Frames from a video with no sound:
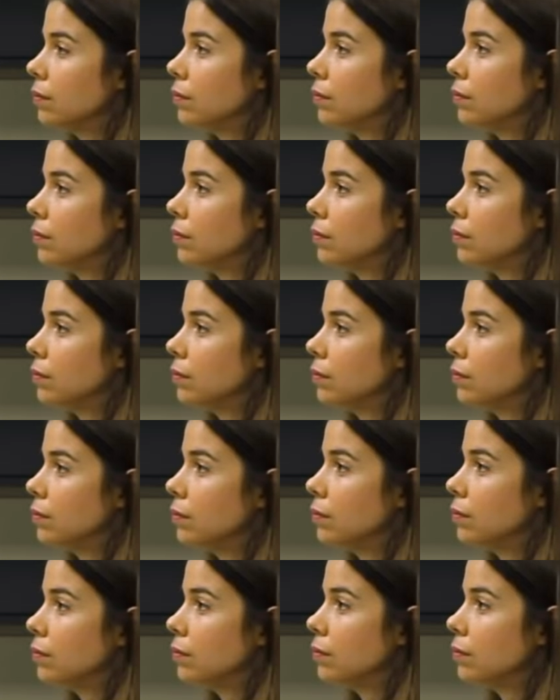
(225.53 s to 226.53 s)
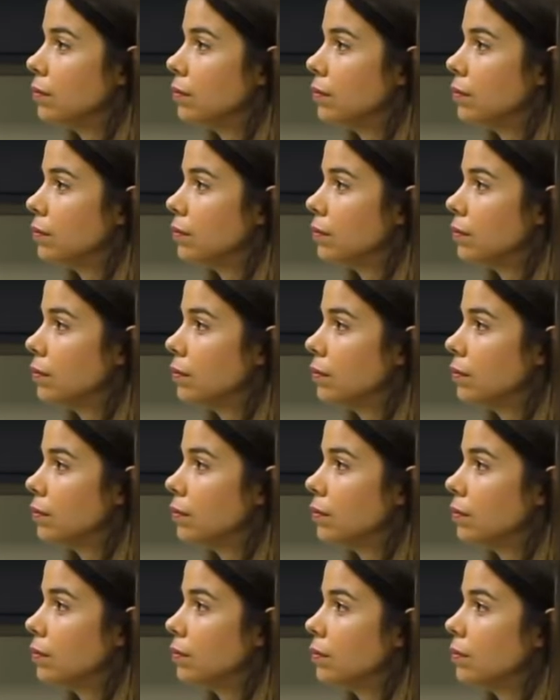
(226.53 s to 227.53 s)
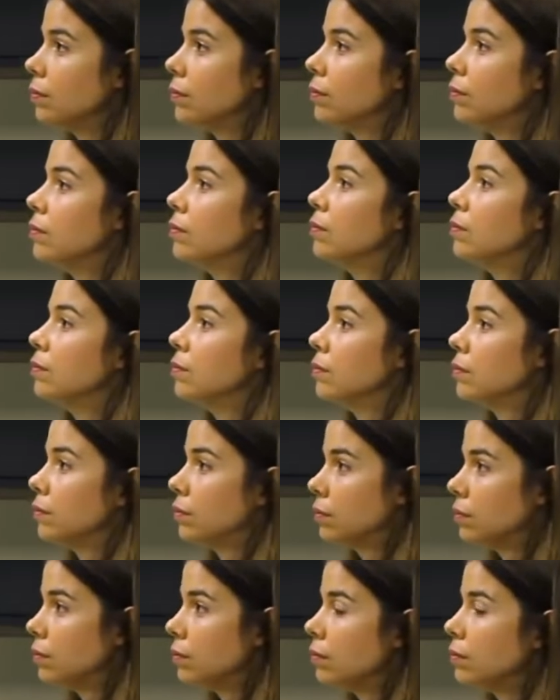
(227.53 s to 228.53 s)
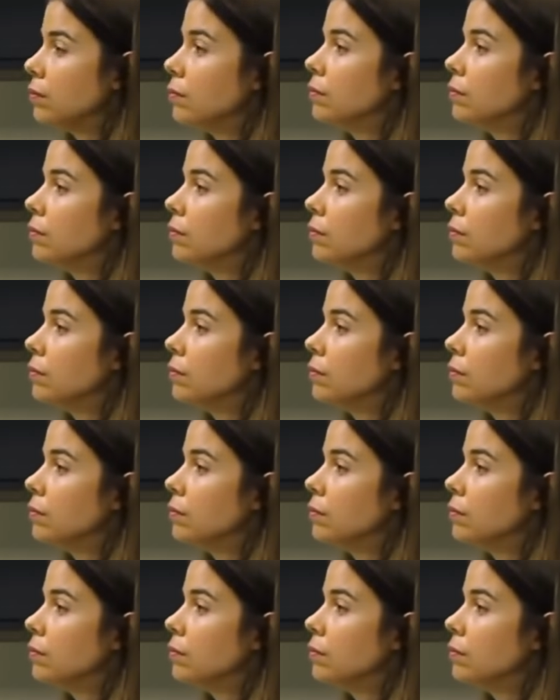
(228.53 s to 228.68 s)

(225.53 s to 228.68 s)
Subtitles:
This person isn't speaking.